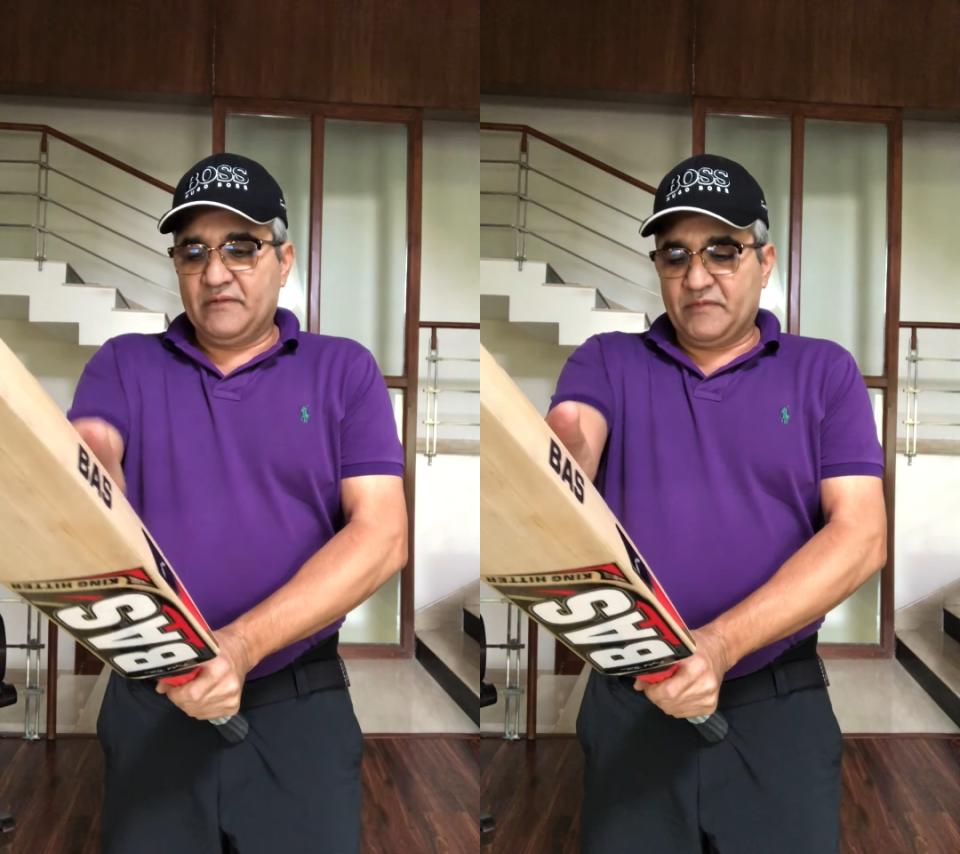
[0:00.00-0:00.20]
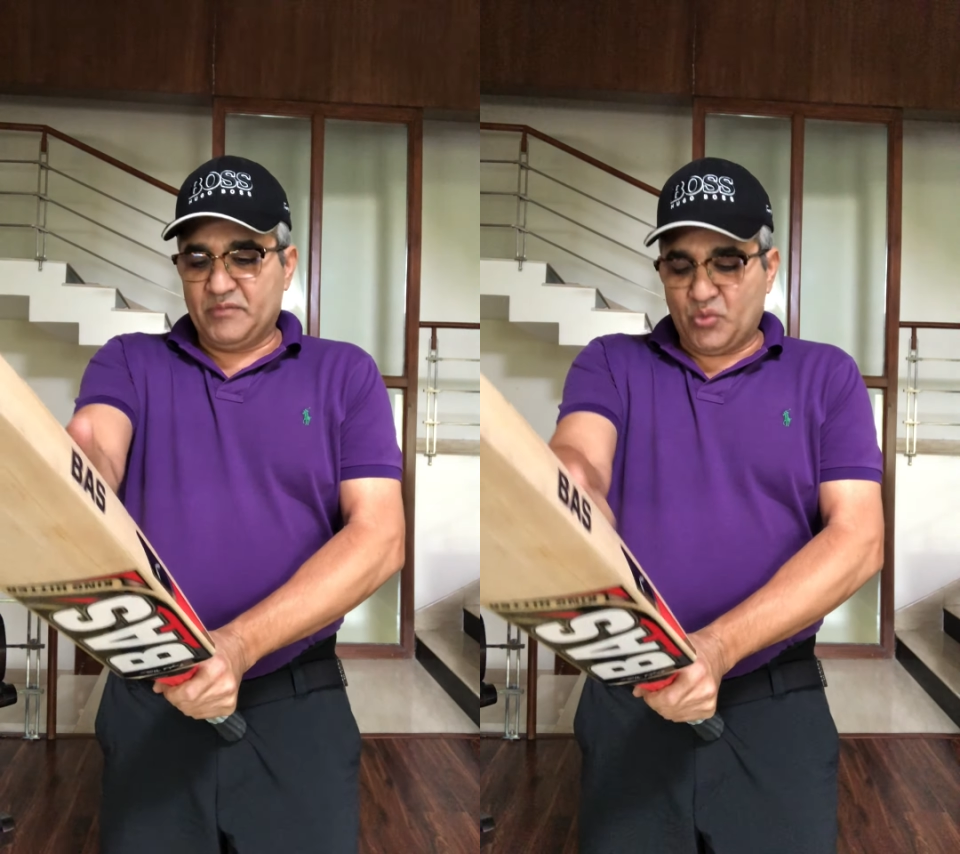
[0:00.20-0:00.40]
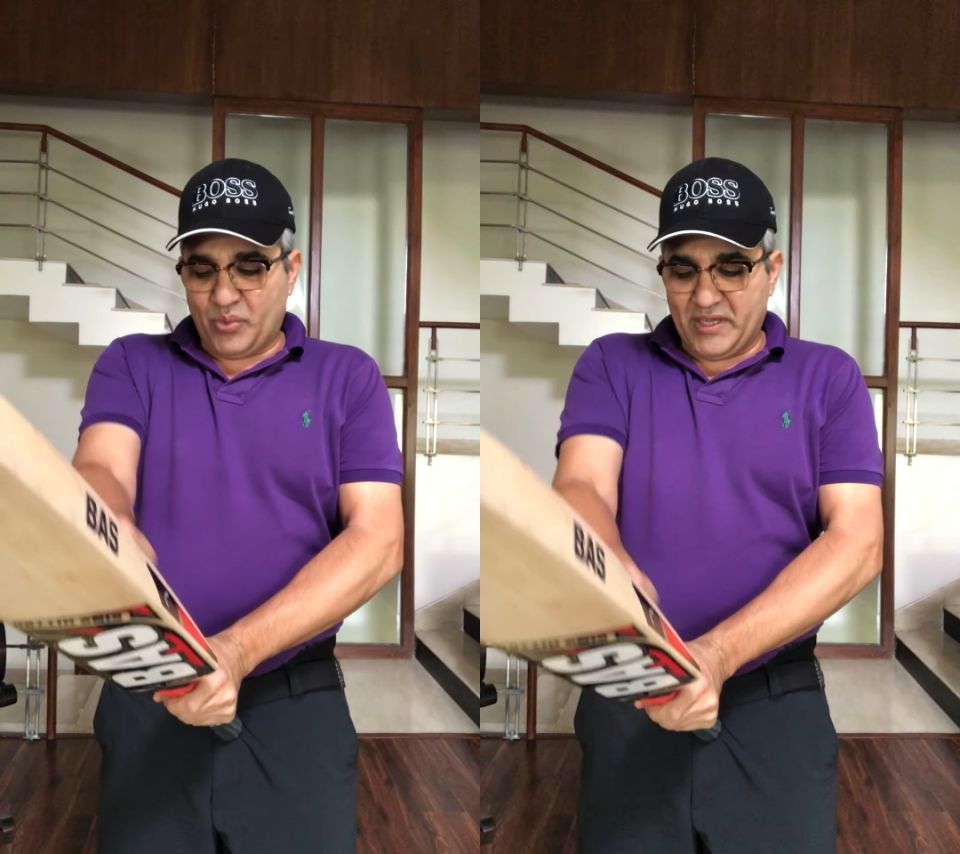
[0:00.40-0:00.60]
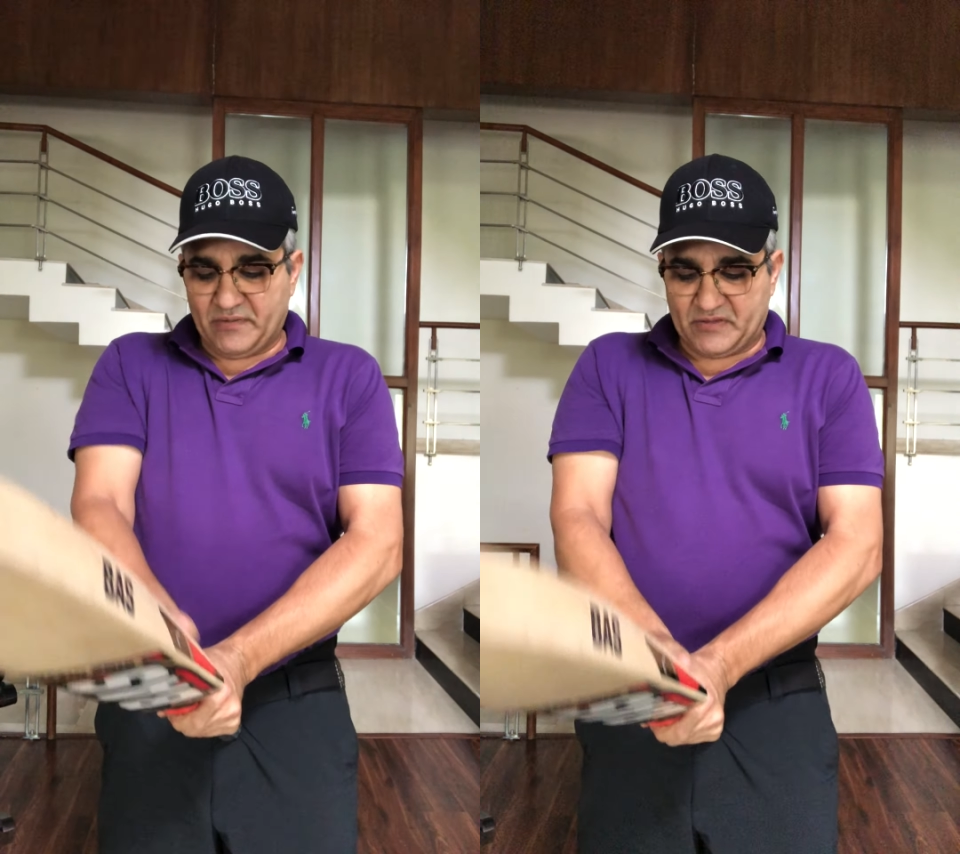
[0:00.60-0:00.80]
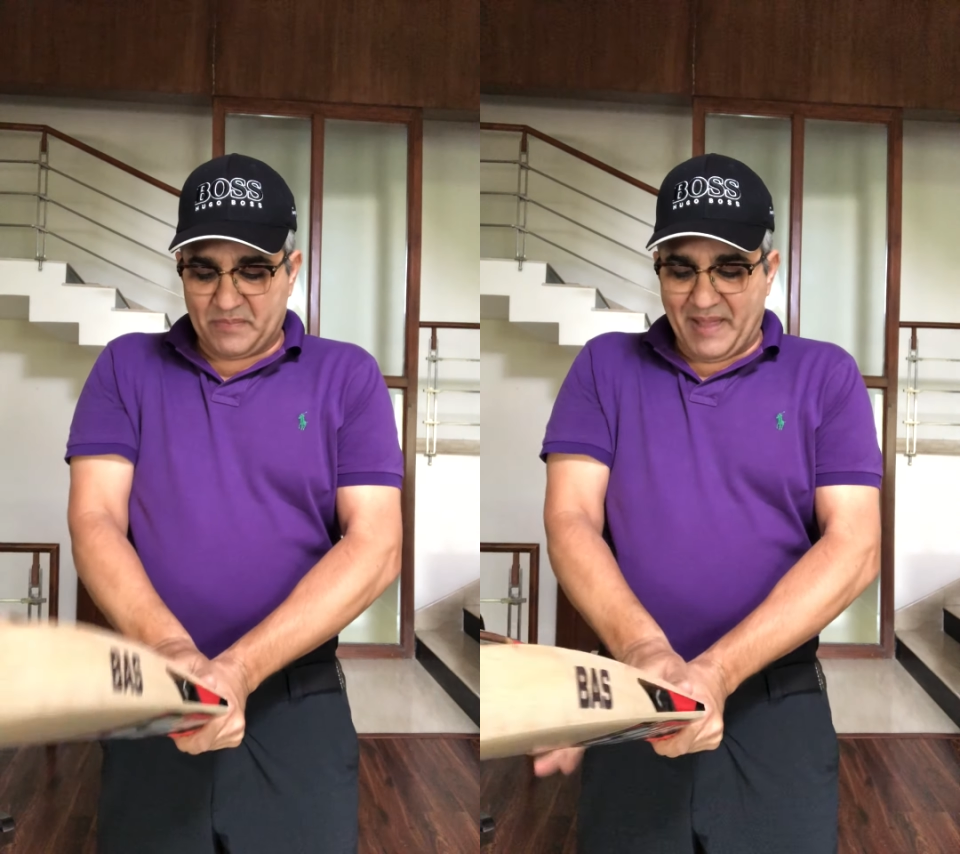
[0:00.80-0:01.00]
from the V
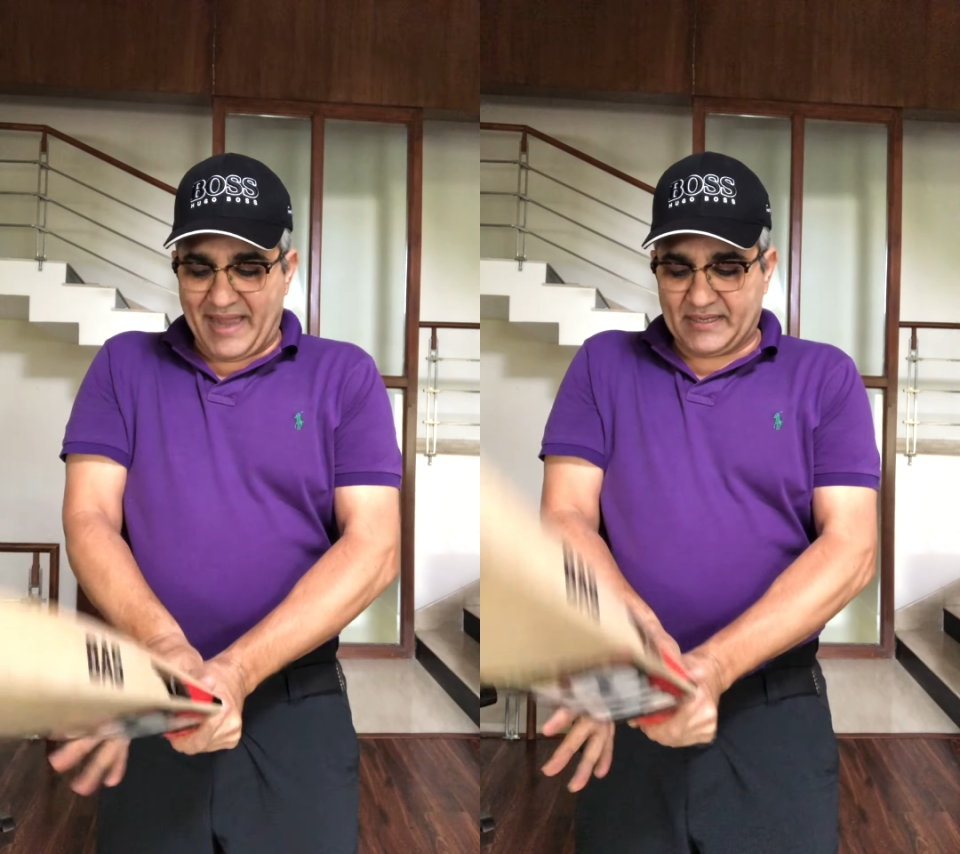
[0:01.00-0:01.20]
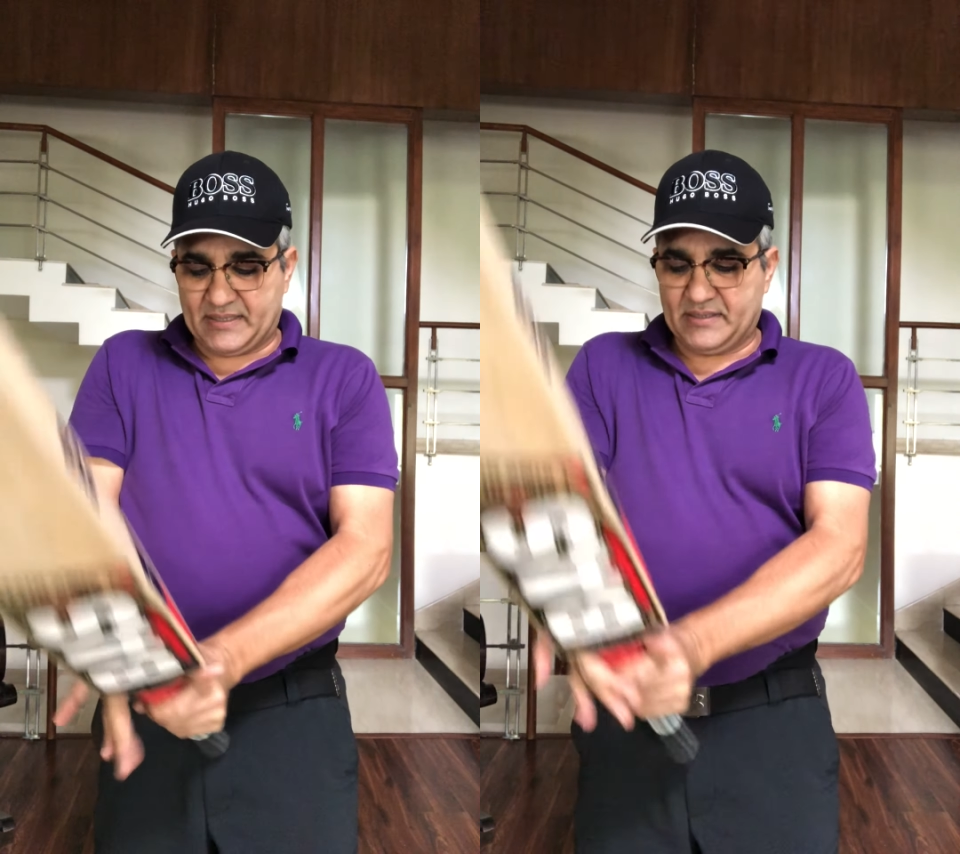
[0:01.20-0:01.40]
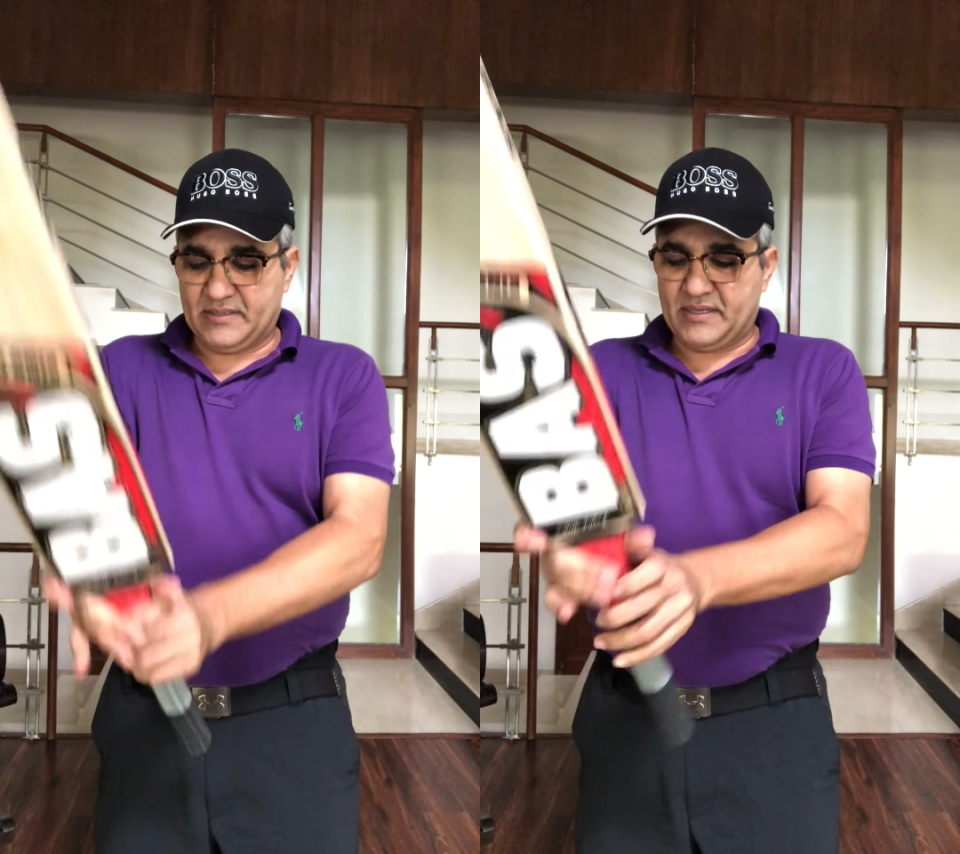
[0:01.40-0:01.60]
of the bat